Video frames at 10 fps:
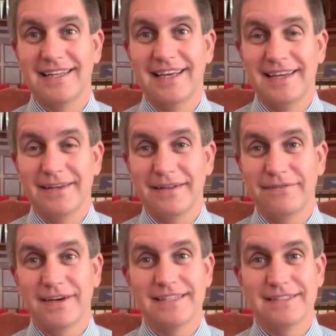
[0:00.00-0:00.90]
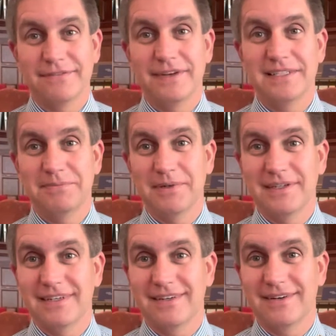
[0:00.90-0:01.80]
You can find us at
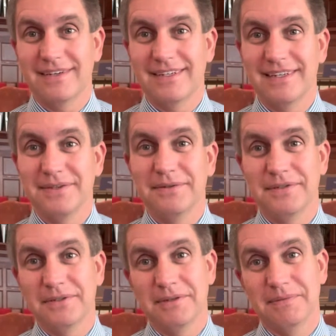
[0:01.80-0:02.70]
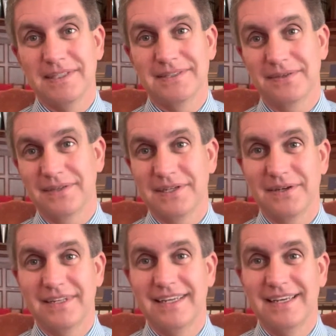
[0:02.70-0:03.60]
Facebook, on YouTube, and certainly on